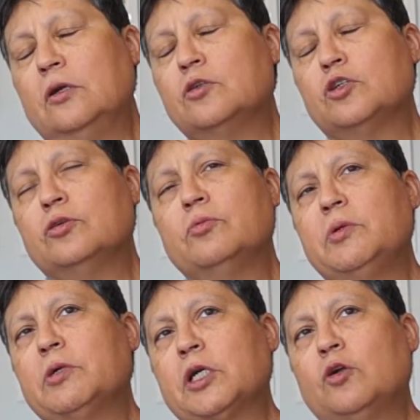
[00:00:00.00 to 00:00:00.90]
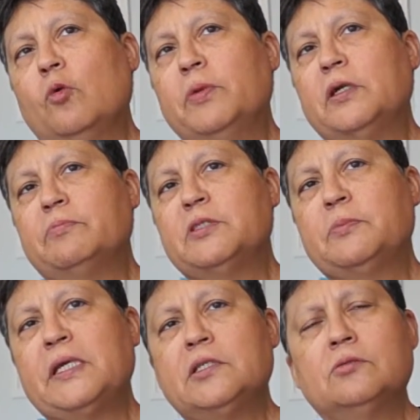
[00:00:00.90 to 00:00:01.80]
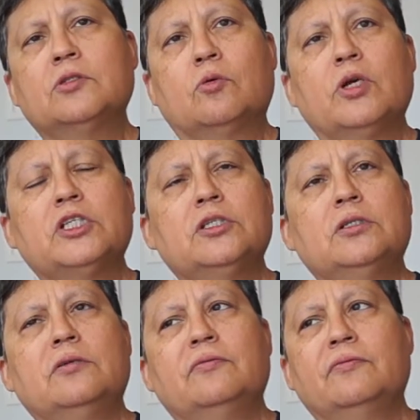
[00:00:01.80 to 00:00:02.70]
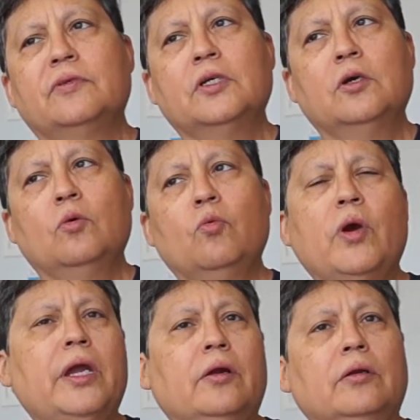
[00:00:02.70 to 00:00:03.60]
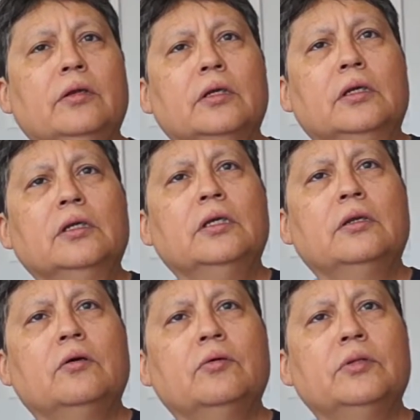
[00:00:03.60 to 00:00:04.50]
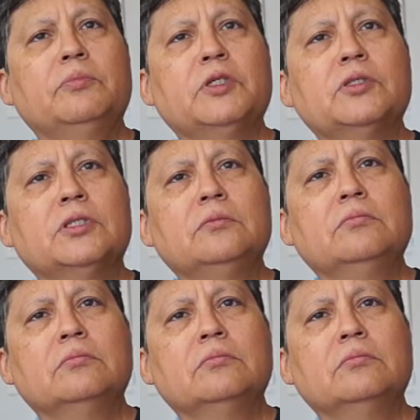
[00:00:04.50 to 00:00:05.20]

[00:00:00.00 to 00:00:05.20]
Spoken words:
sure we were going to open up a space. It was a question of where, in Pilsen.